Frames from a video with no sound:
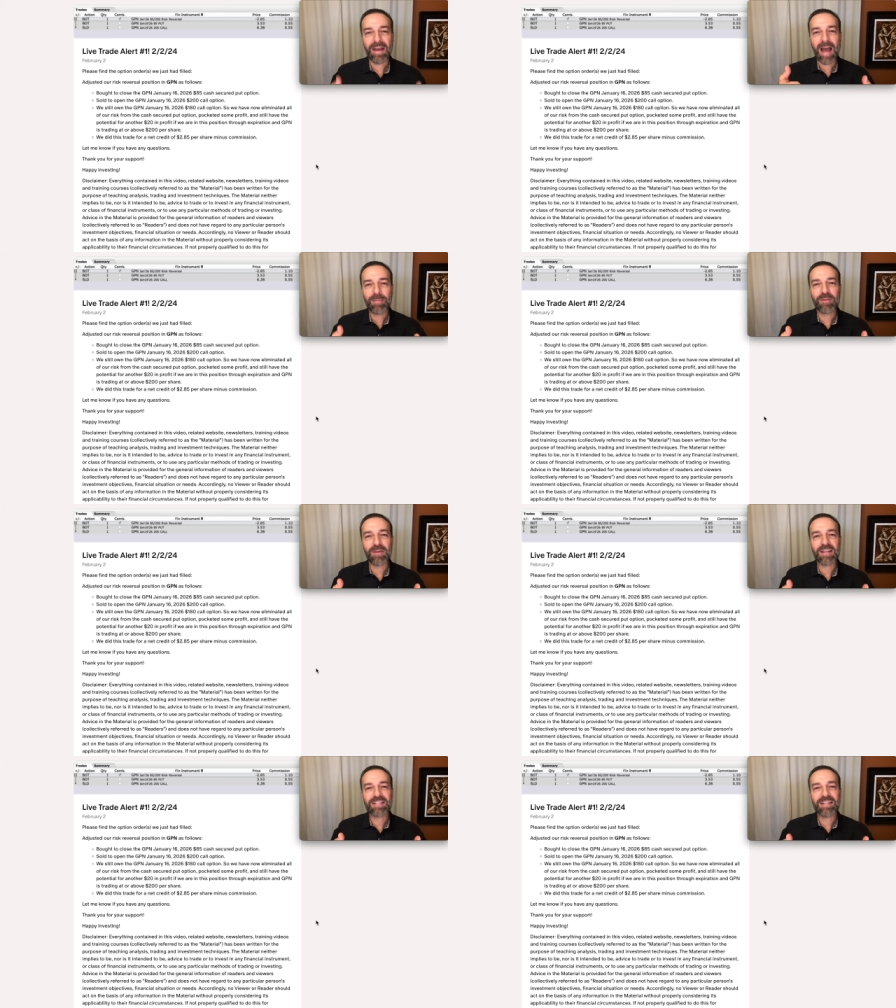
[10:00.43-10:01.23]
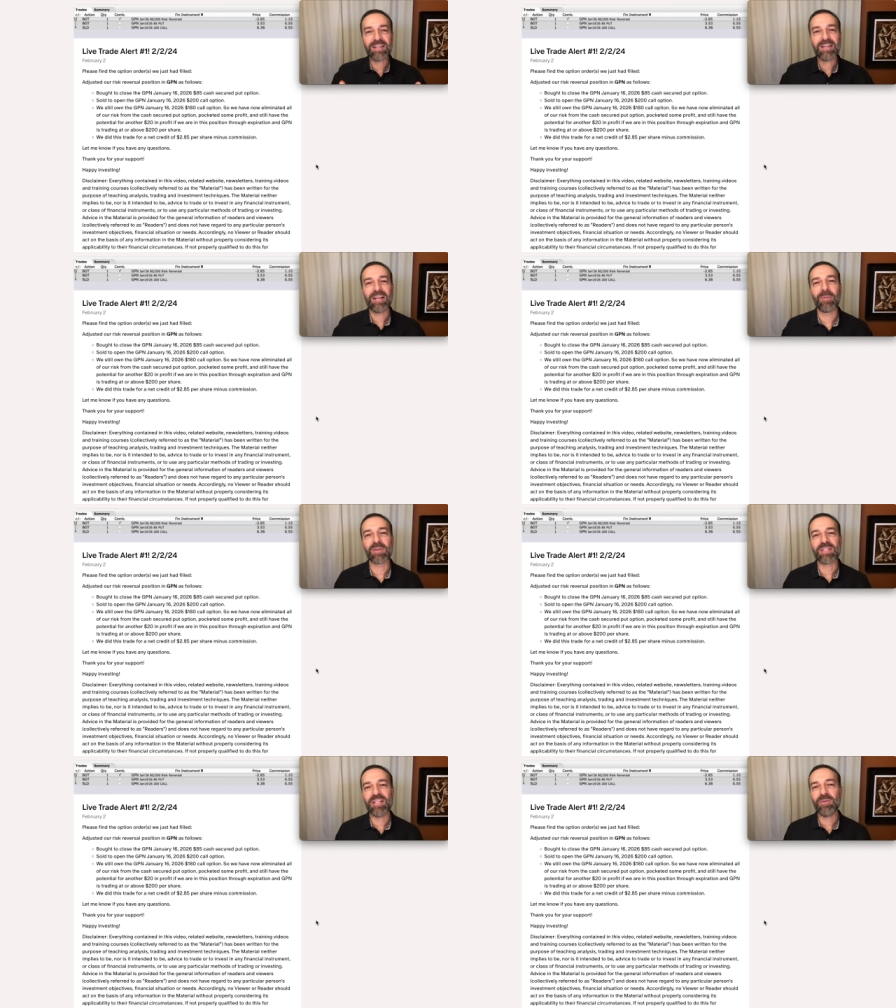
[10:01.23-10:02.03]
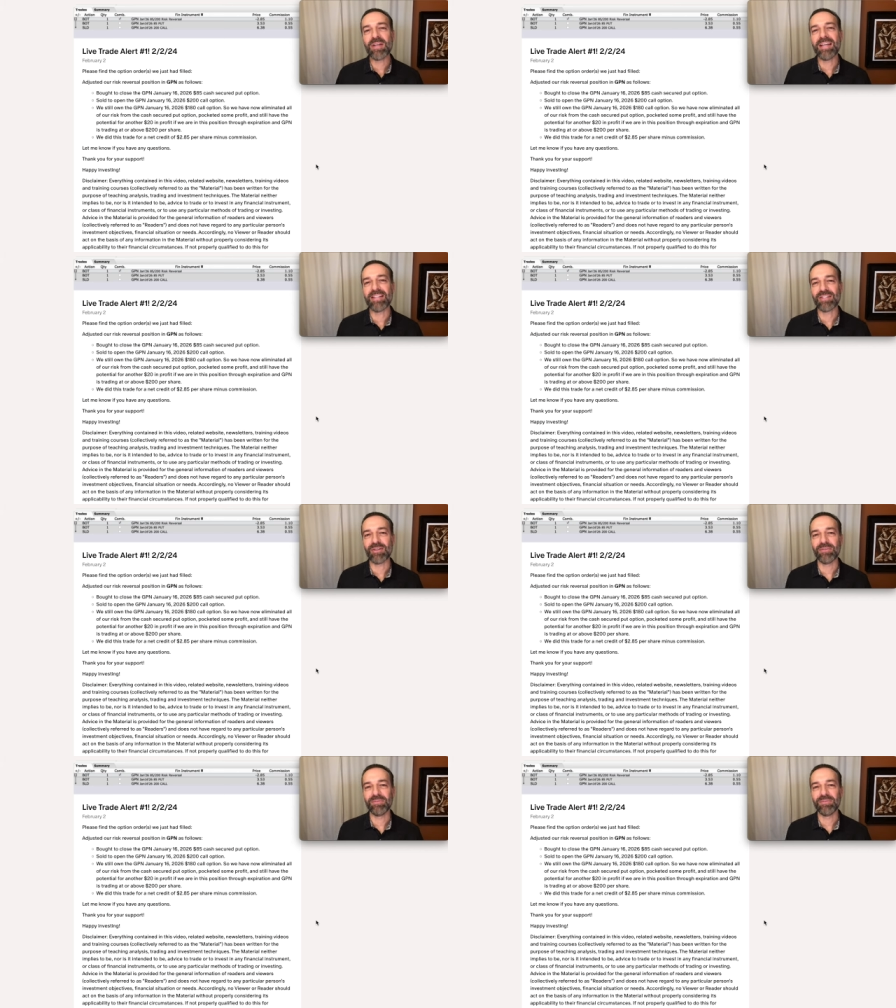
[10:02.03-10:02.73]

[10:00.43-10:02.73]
happy investing, and we'll see you again soon.